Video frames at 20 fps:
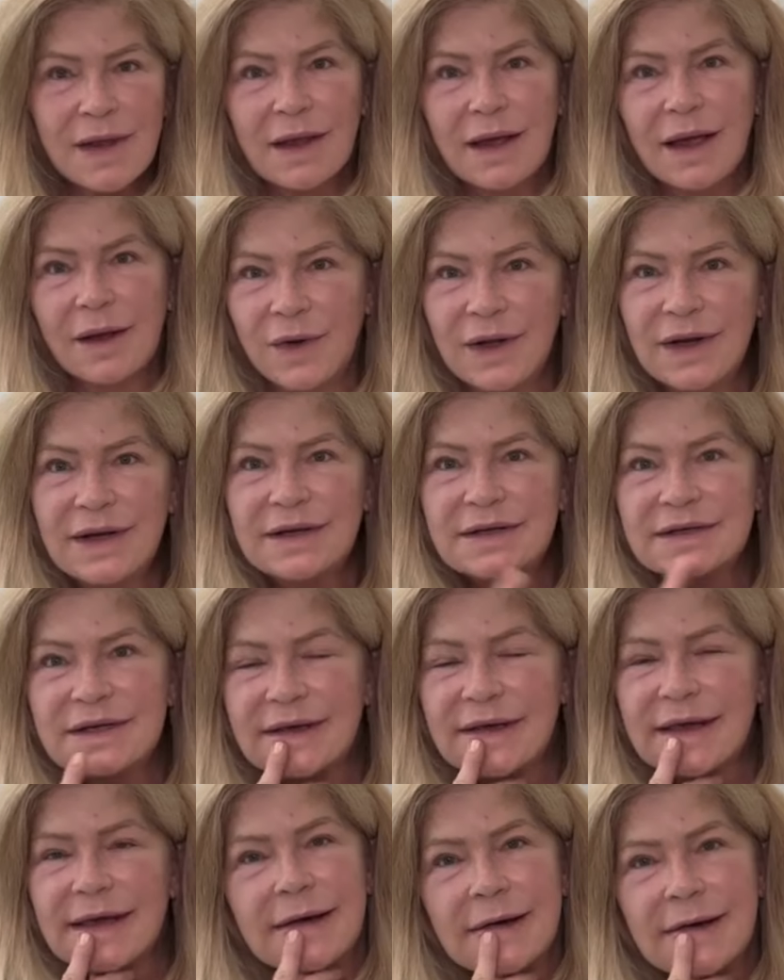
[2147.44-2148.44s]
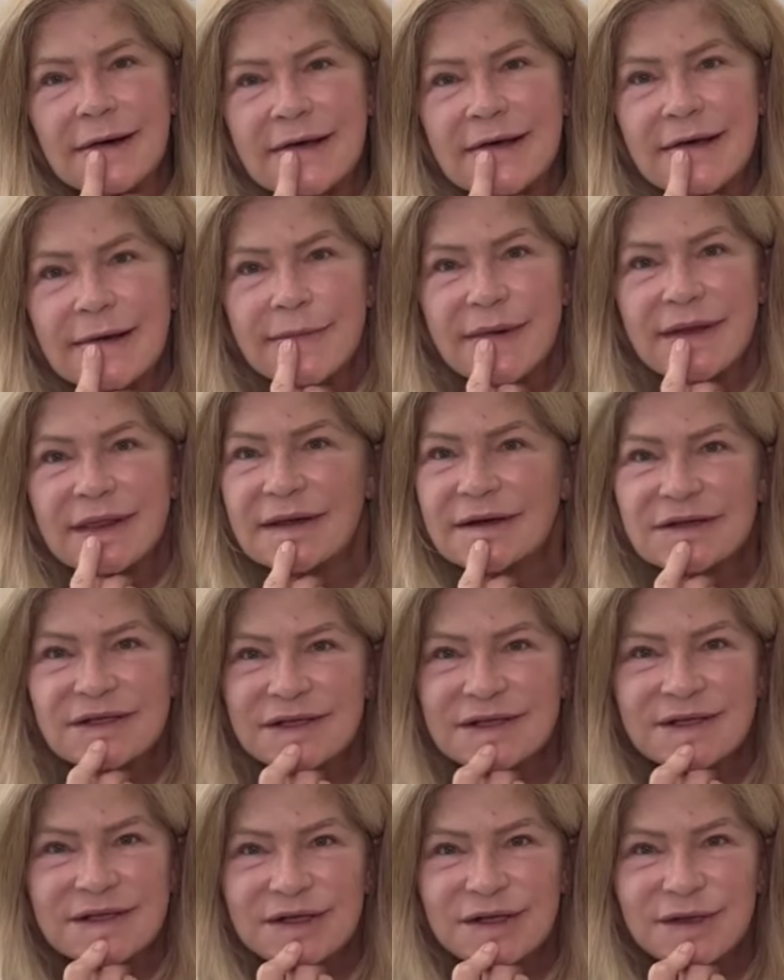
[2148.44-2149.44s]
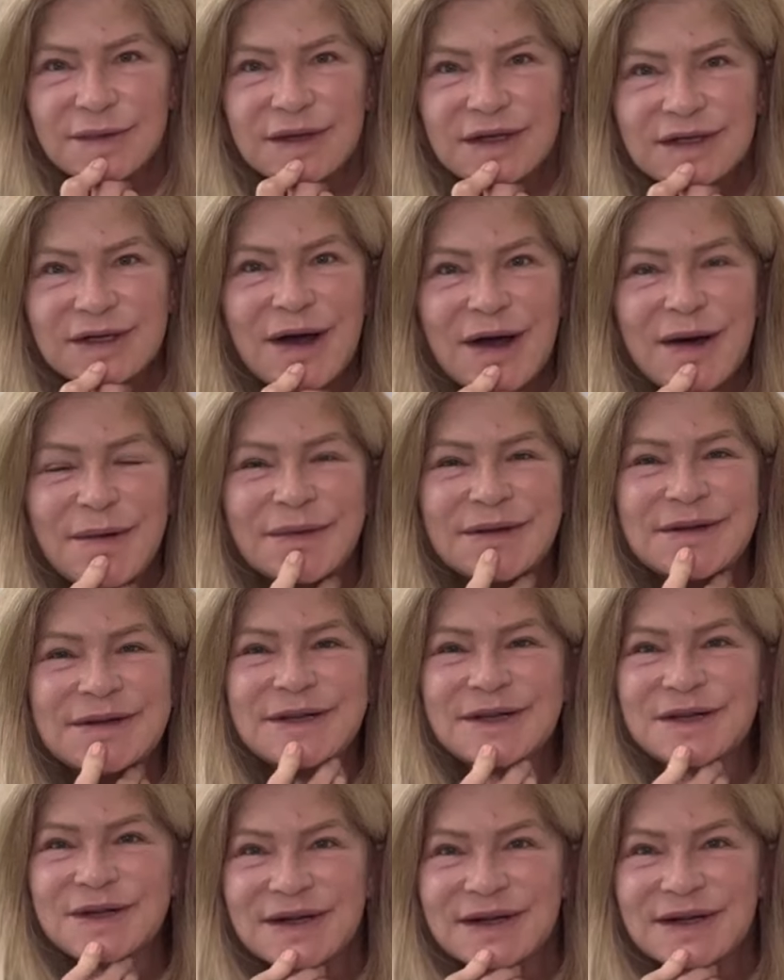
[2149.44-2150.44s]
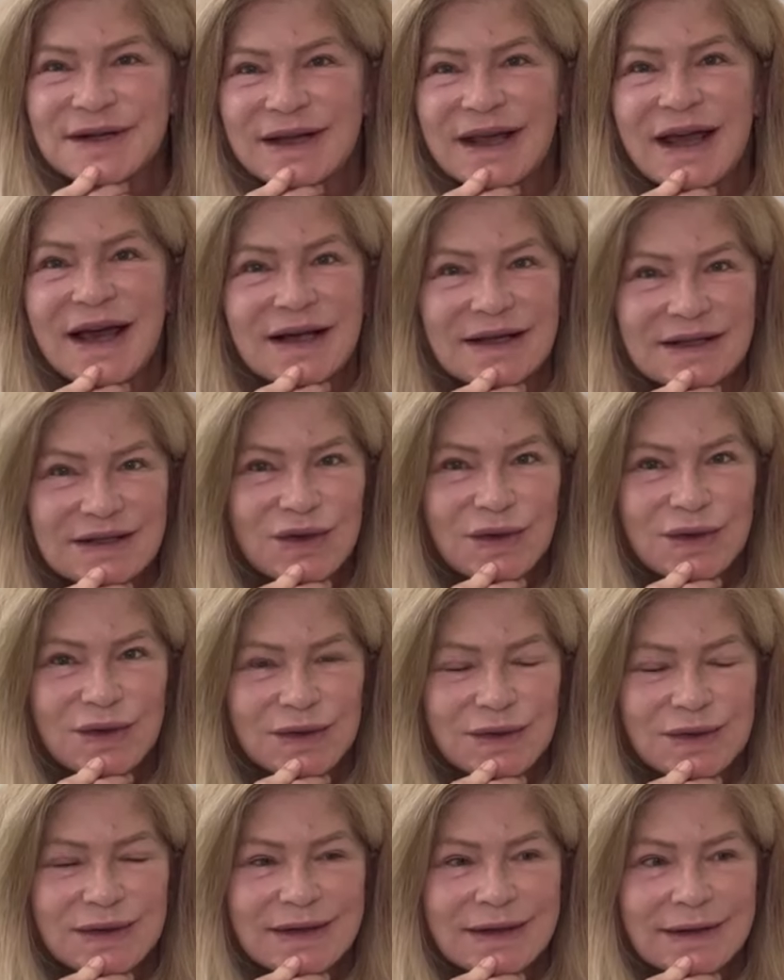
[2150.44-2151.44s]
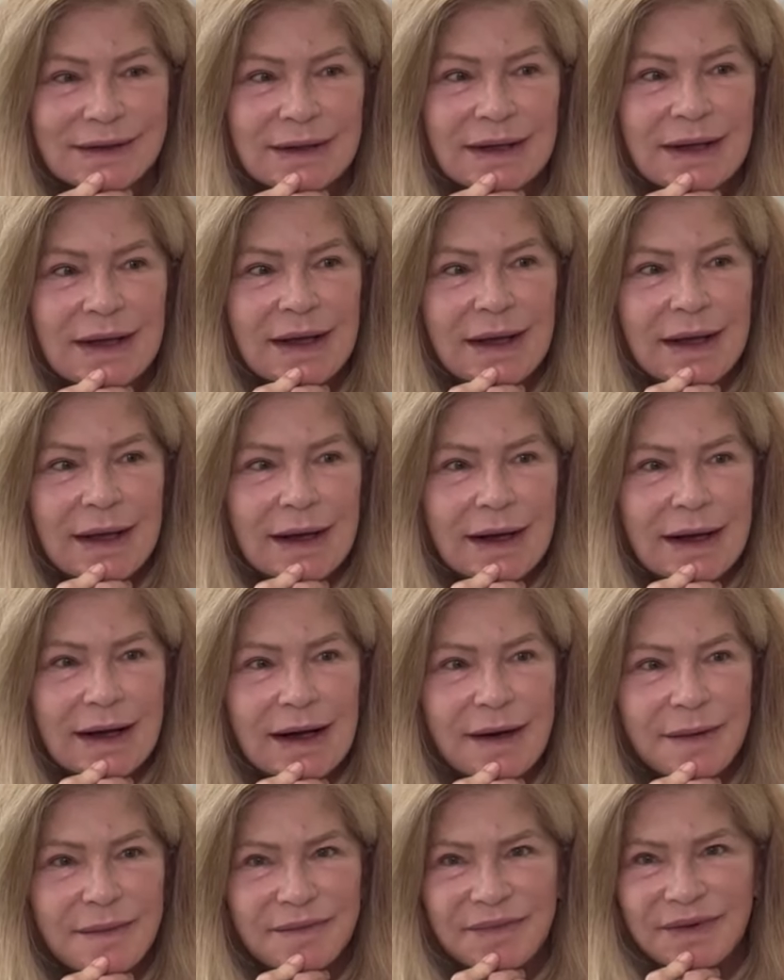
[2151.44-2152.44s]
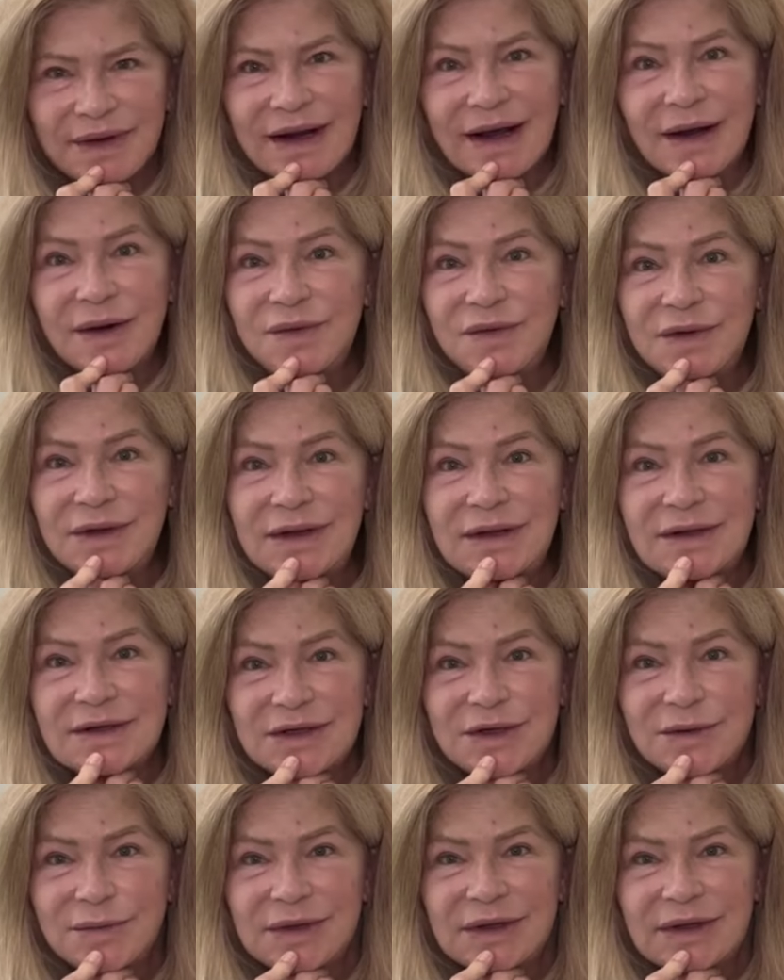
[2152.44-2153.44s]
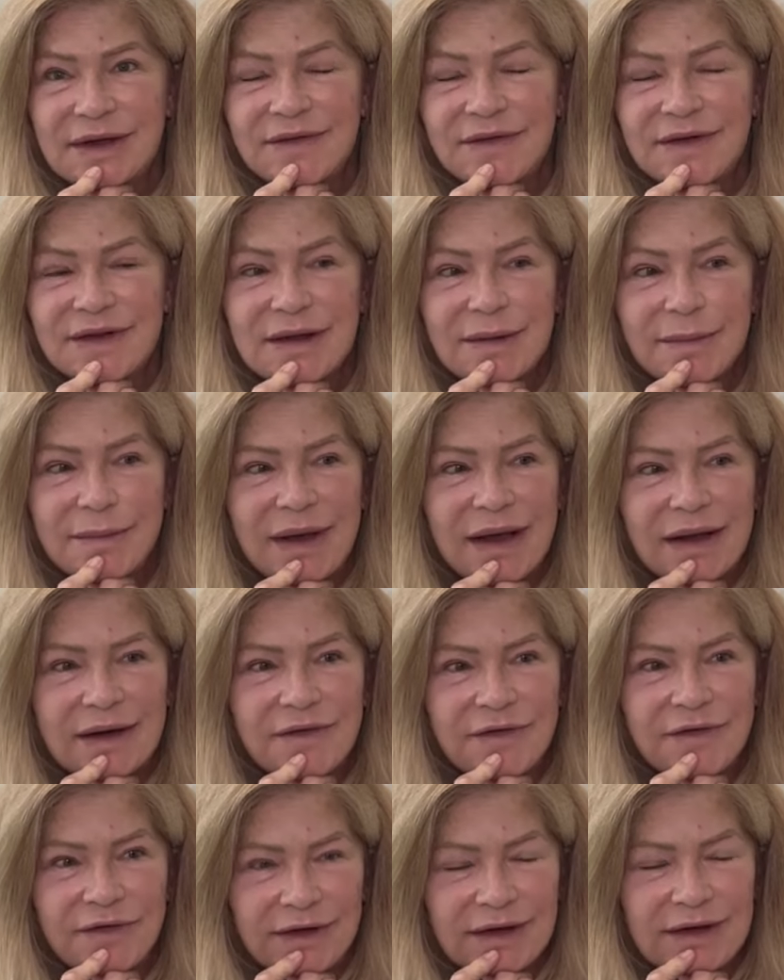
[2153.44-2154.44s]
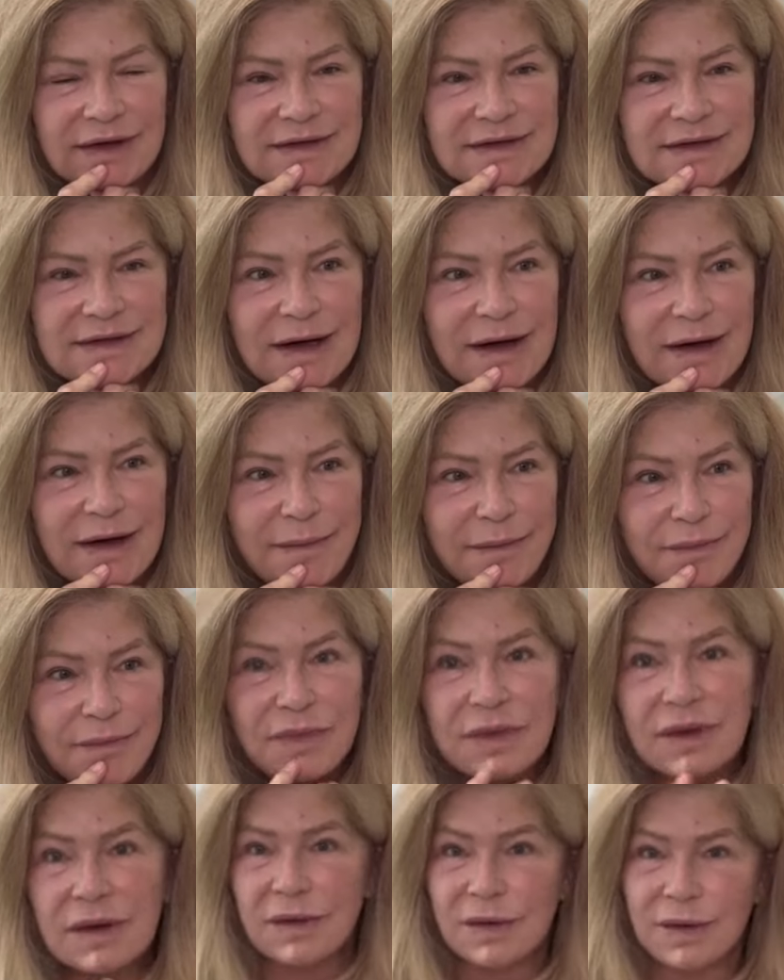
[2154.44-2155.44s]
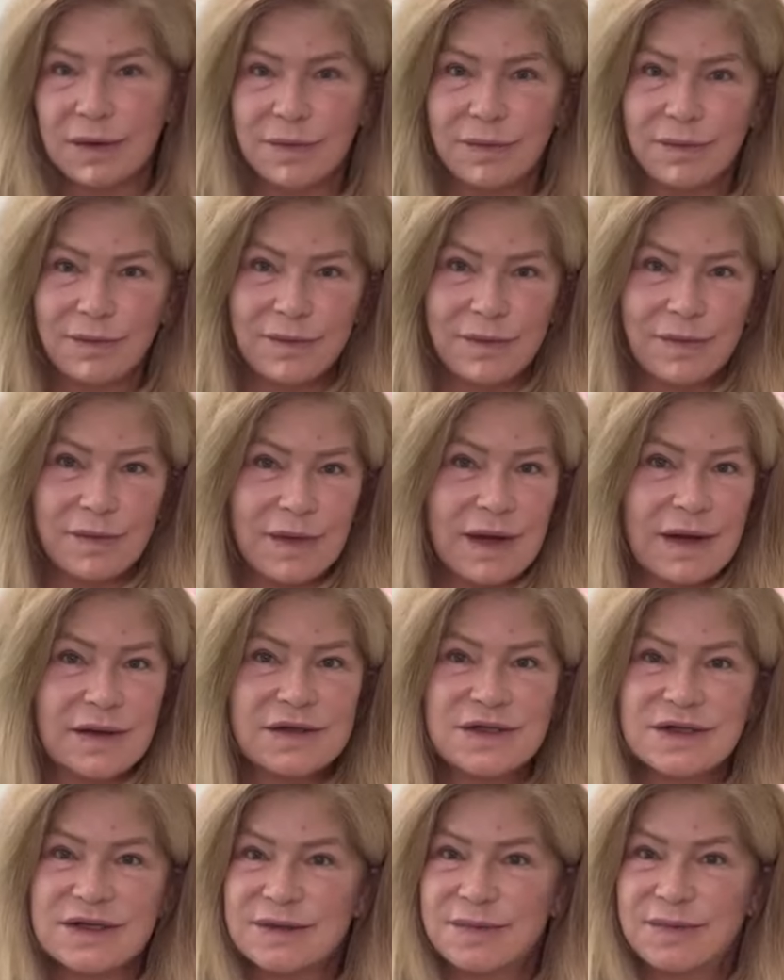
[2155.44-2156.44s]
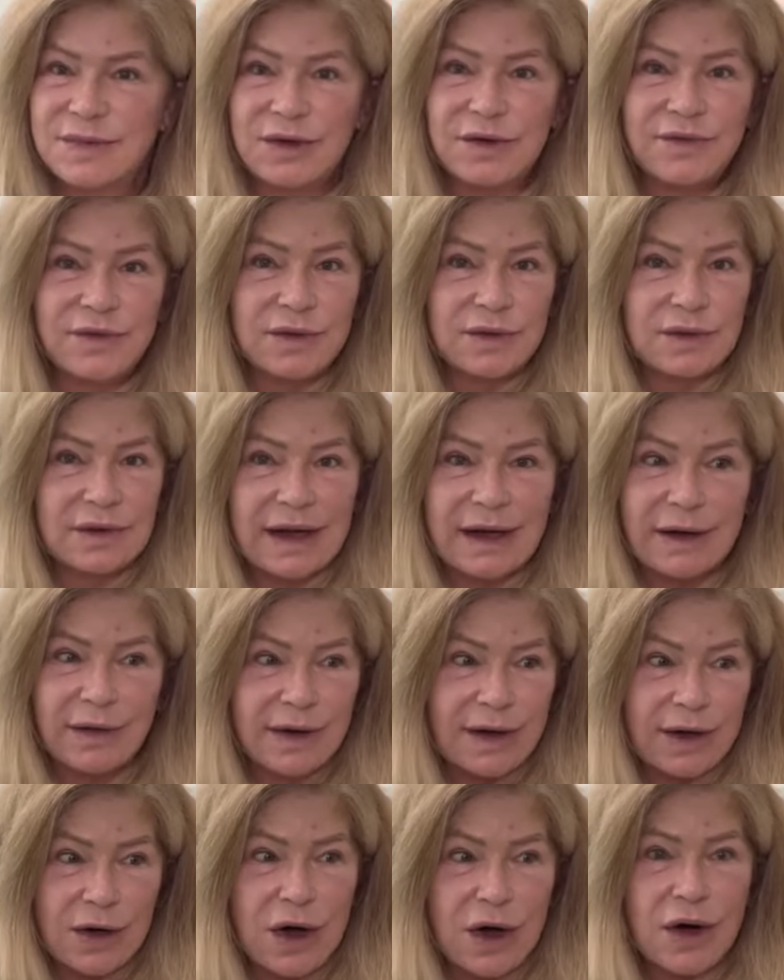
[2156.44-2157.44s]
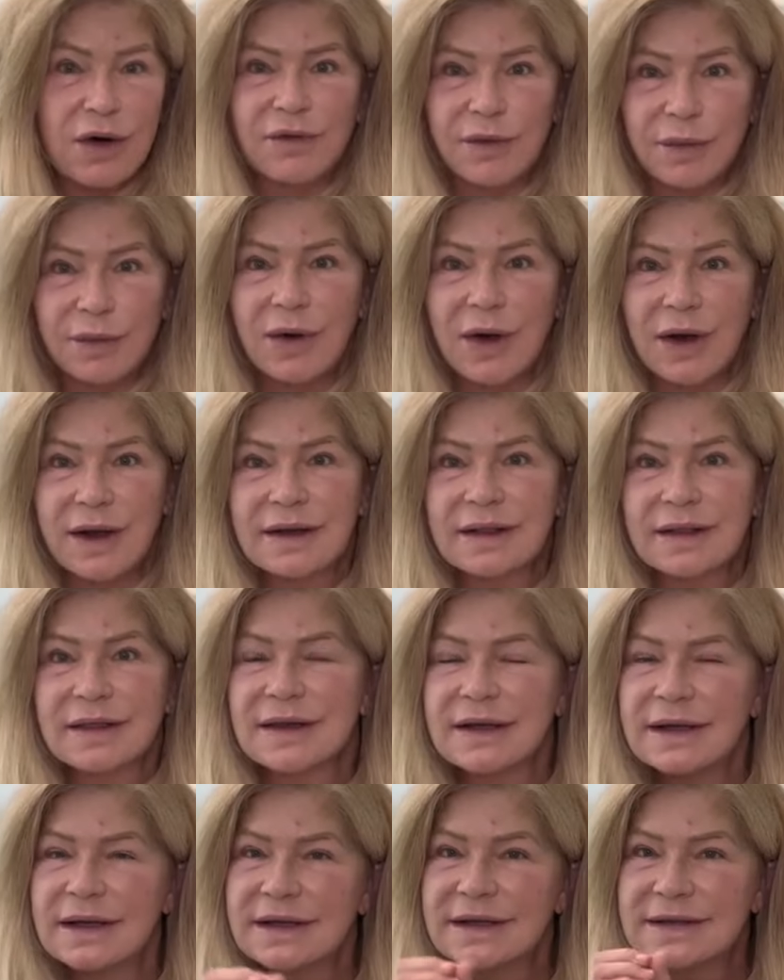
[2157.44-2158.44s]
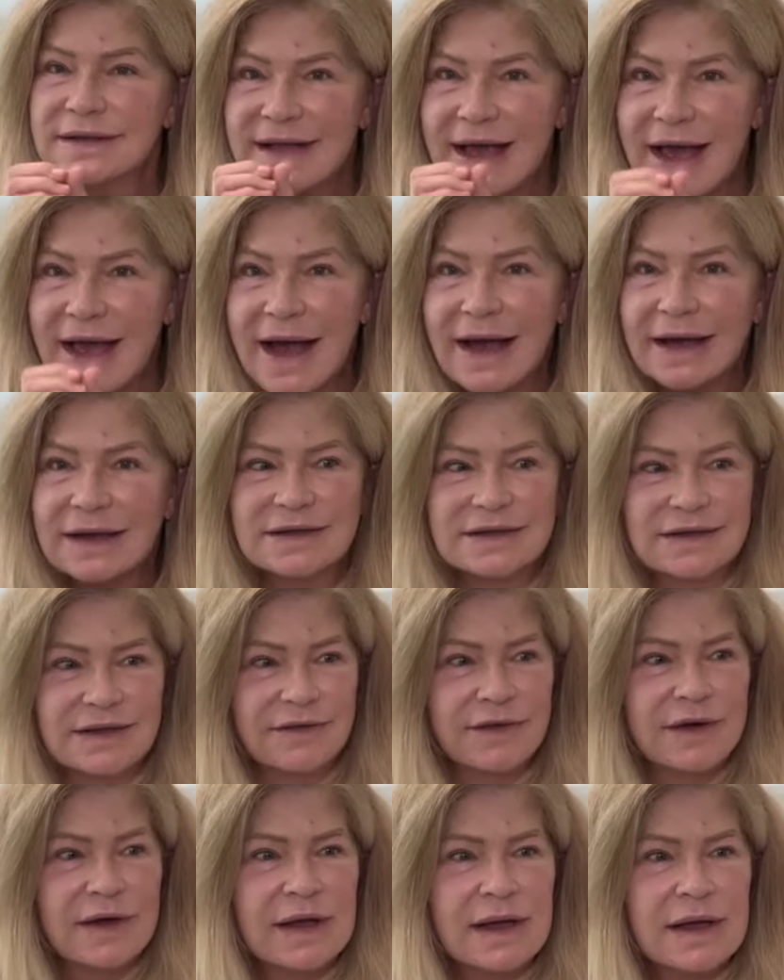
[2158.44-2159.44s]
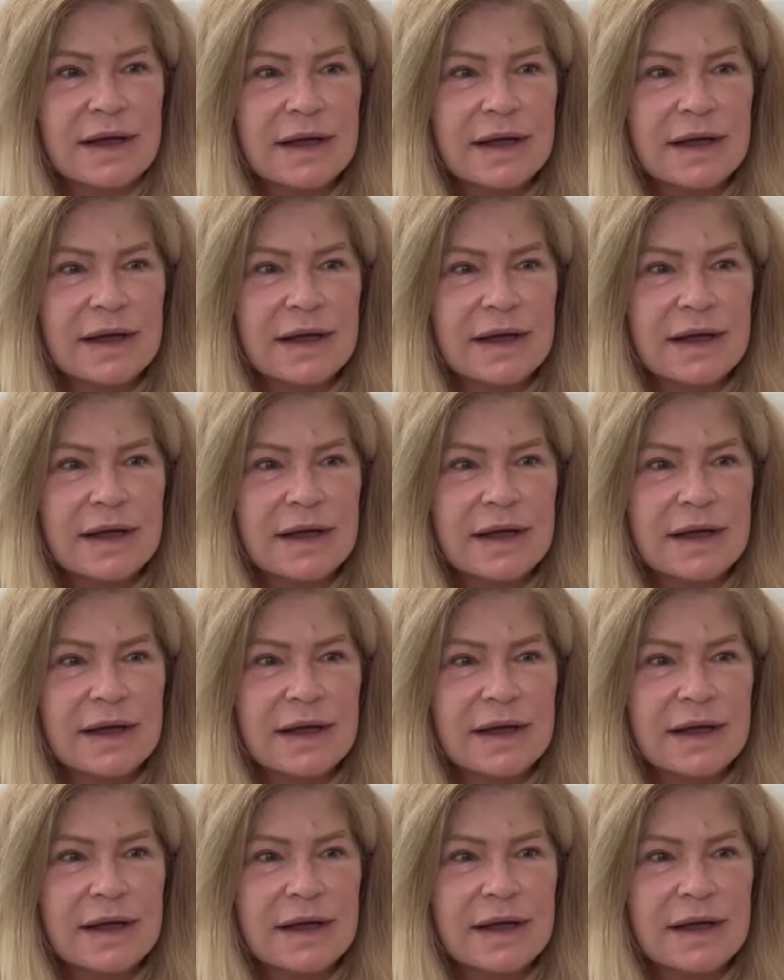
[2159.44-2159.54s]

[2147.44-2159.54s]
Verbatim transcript: I wanted to carry it, but there's just too much competition in castor oil. Um, but I really do believe in the benefits. Um, it's just beautiful layering it over product that is active.